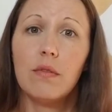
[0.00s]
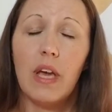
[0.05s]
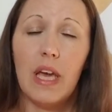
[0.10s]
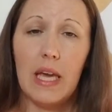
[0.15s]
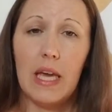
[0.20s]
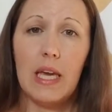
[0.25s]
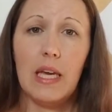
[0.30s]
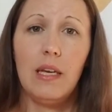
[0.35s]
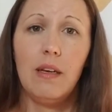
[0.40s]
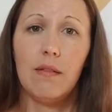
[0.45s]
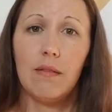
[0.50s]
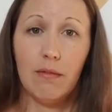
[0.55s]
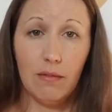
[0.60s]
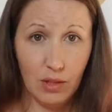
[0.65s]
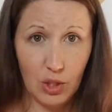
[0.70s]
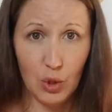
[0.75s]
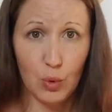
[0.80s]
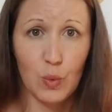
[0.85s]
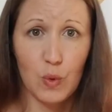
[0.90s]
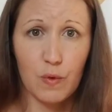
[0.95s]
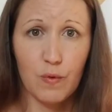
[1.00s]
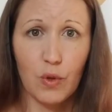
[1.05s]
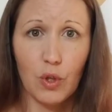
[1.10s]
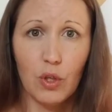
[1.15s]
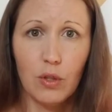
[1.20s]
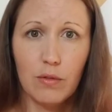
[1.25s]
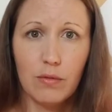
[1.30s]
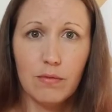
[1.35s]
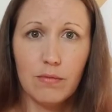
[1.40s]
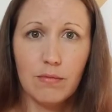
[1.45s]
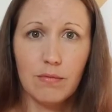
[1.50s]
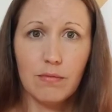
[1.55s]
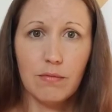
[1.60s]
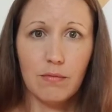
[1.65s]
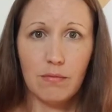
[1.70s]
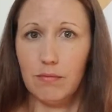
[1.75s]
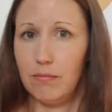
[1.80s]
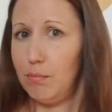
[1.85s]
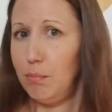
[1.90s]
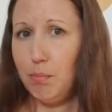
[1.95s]
A, useful,
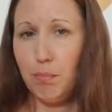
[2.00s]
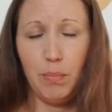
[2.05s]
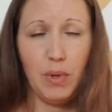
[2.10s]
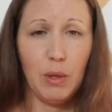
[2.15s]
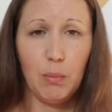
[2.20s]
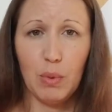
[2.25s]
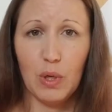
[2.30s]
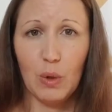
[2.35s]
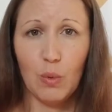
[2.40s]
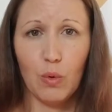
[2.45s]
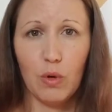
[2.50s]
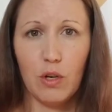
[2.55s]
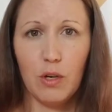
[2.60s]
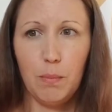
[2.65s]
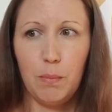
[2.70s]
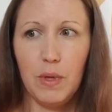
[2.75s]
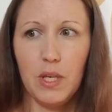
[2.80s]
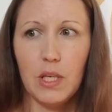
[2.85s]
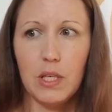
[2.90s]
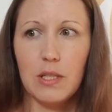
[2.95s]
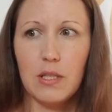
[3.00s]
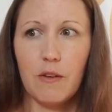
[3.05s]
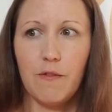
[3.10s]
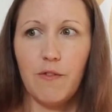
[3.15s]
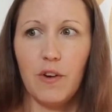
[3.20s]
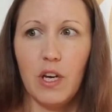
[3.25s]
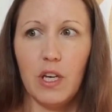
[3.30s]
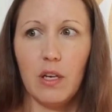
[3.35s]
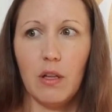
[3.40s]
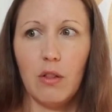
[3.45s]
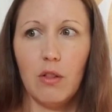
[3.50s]
big, big word, because I find a